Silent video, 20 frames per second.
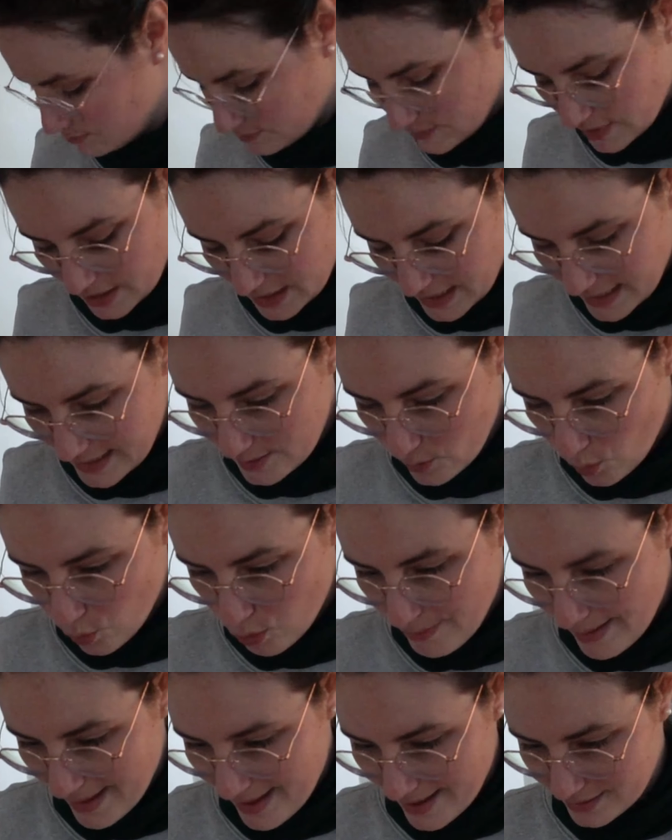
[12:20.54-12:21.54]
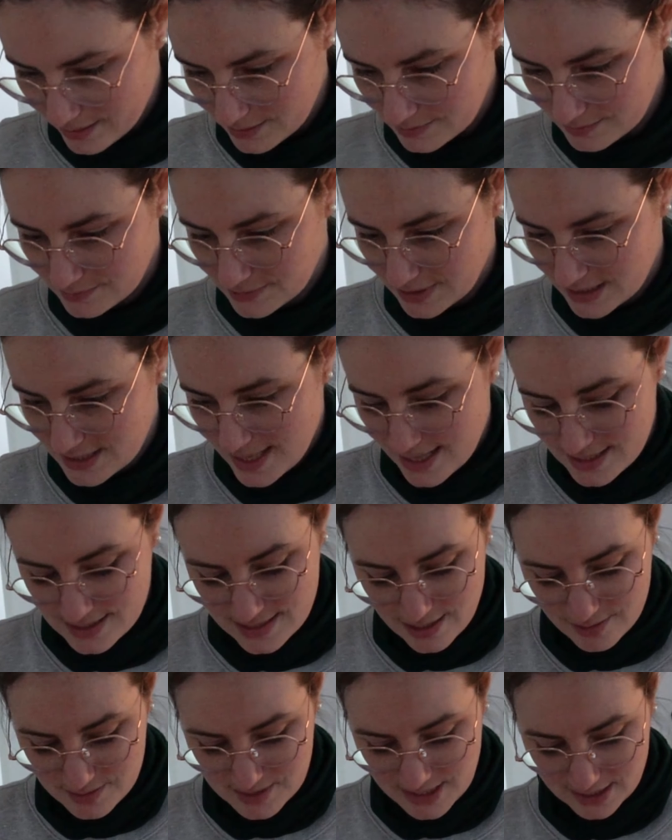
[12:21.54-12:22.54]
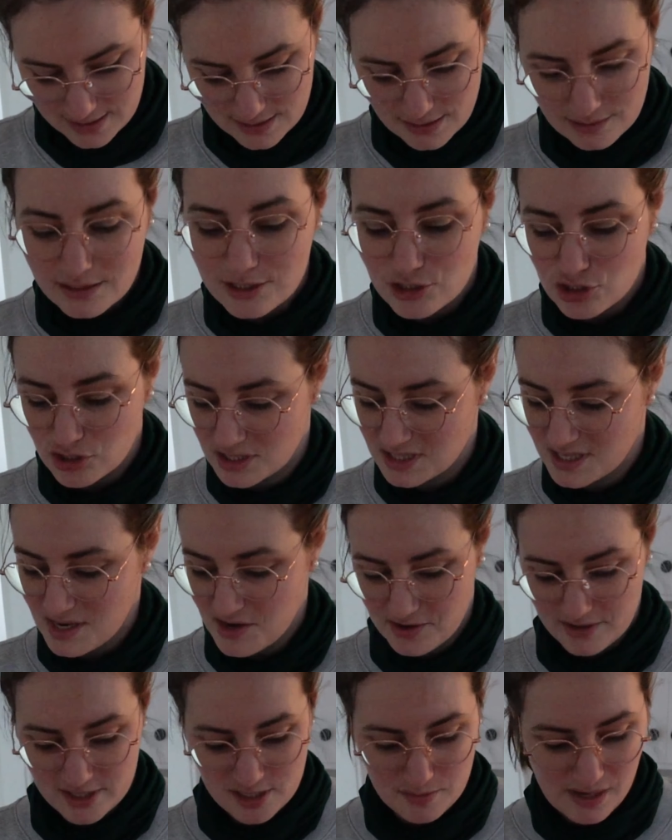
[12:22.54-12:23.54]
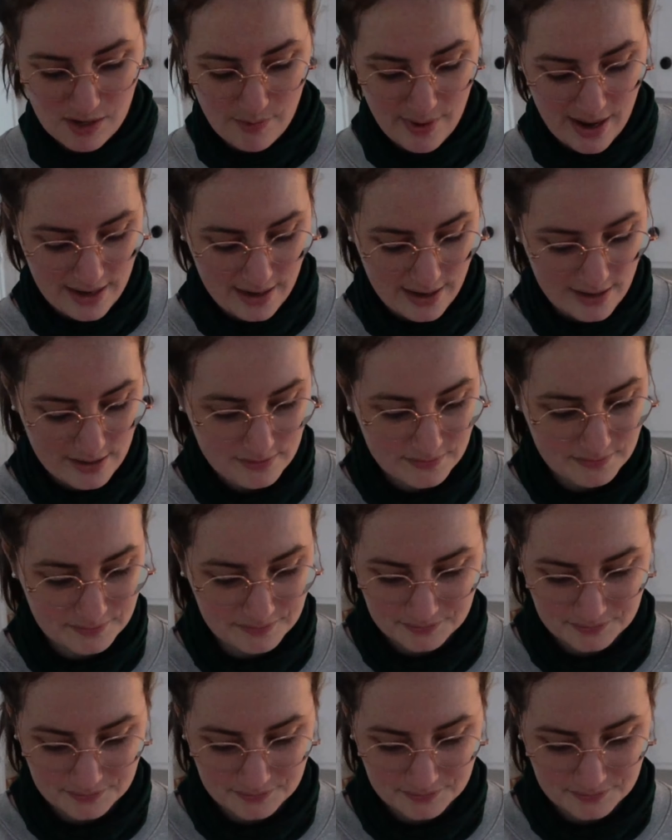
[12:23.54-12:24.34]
Gonna eat the whole bag because that sounds like a delicious dinner to me right now.